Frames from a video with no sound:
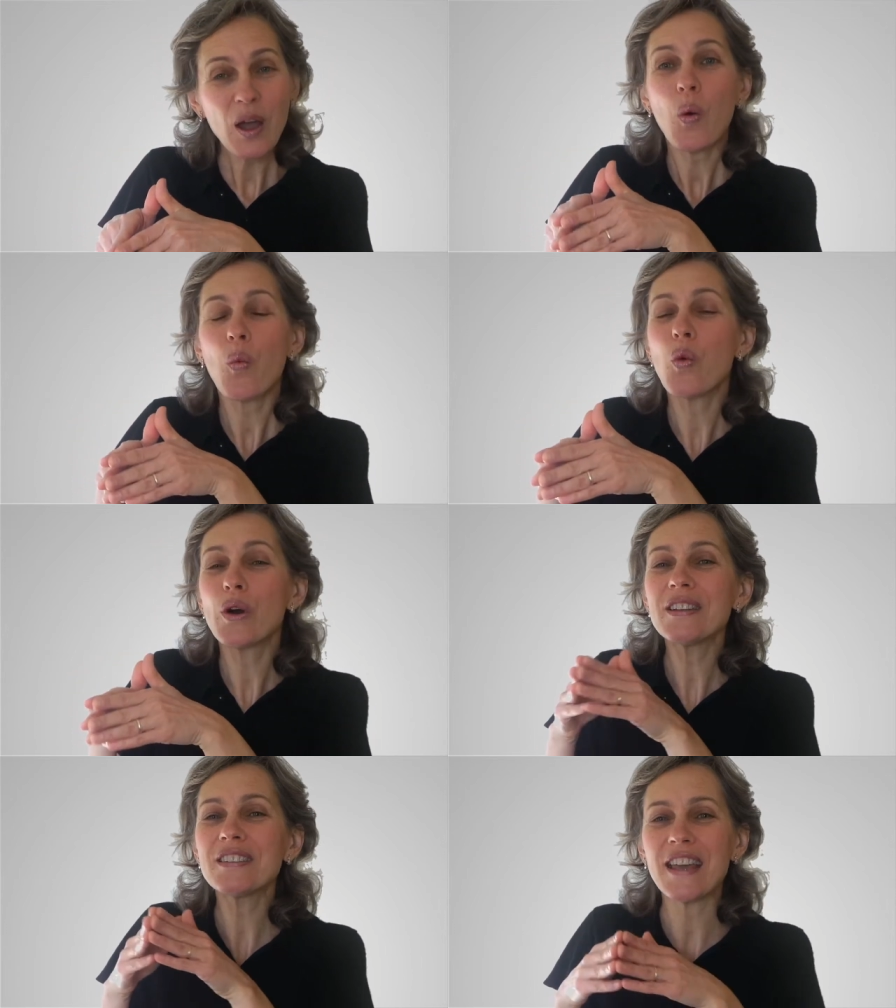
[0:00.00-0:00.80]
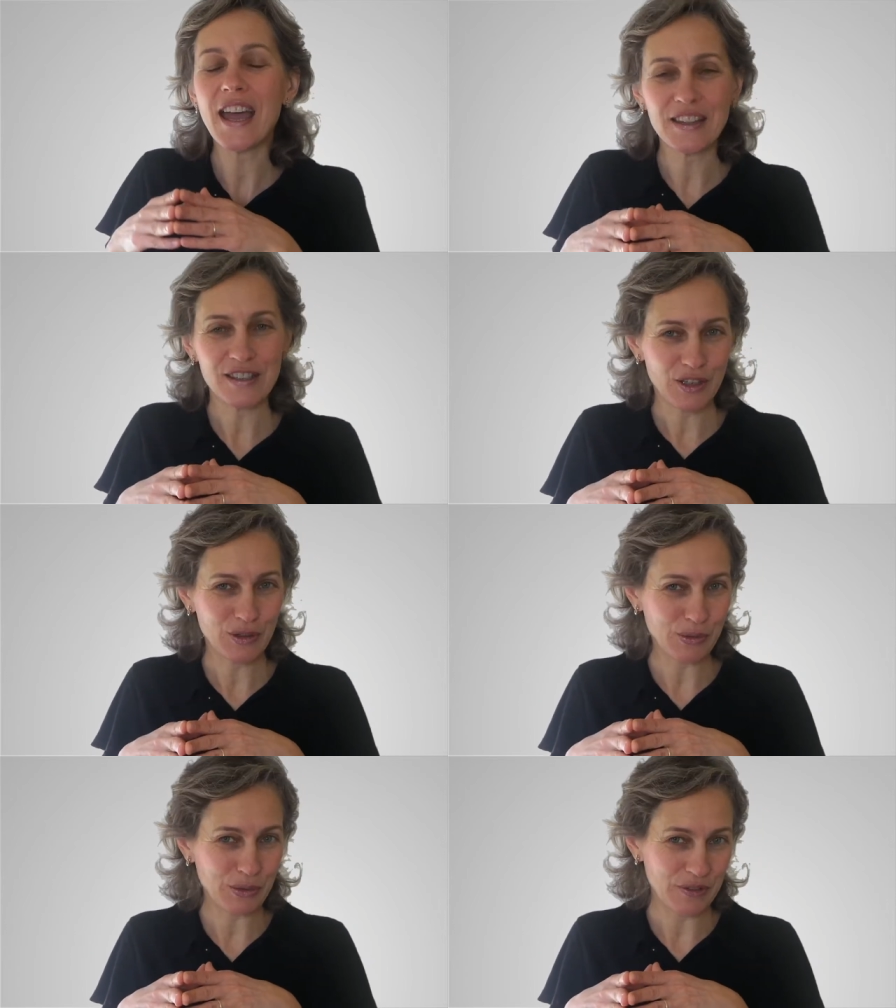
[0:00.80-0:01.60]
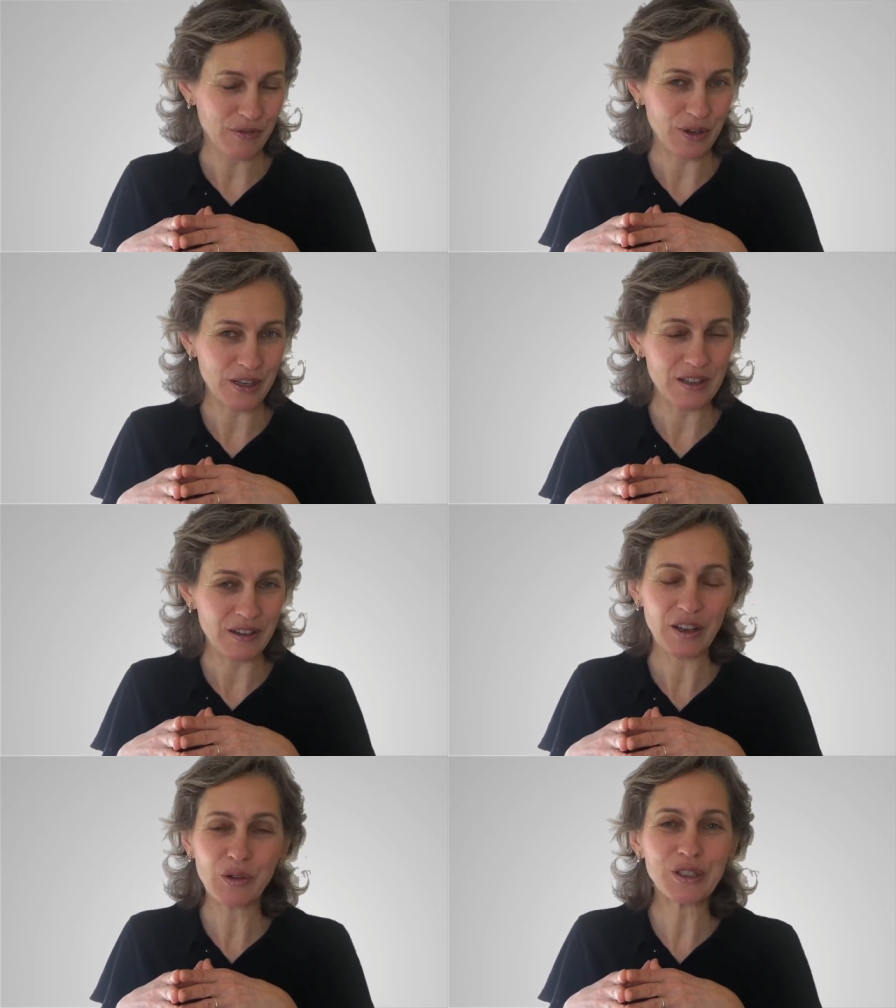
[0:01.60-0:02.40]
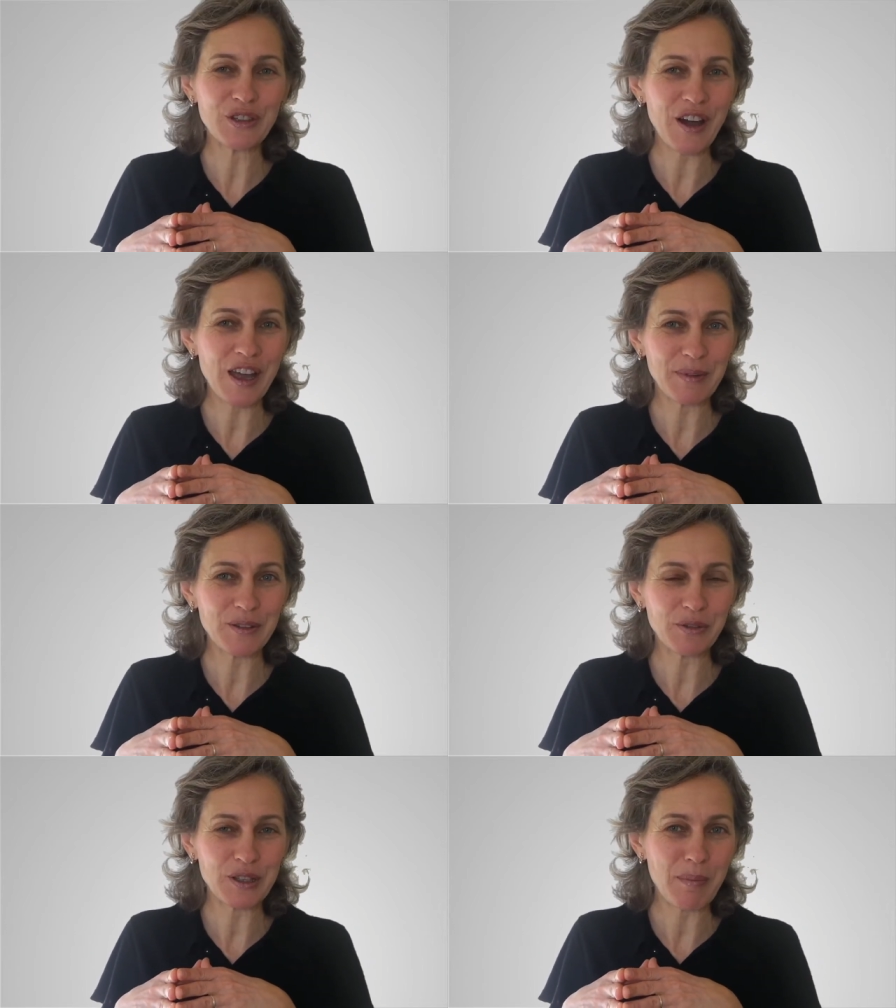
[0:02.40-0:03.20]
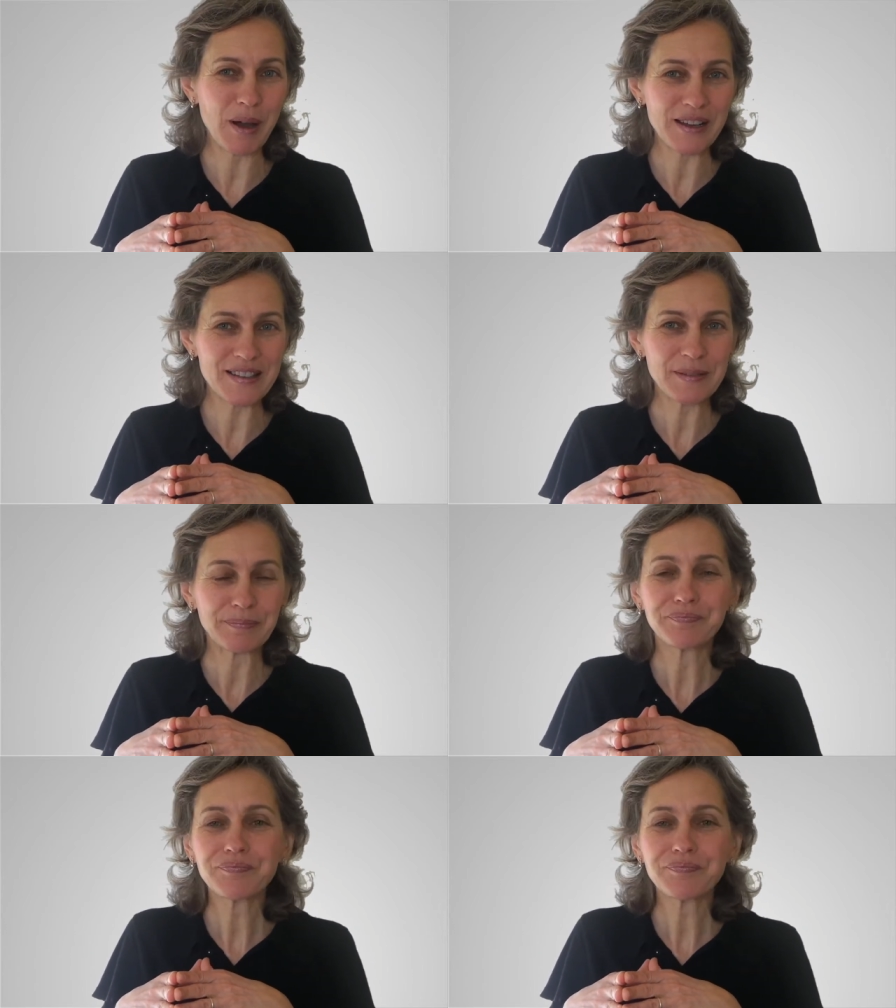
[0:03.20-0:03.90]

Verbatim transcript: What is that good for in, good environment for the bugs?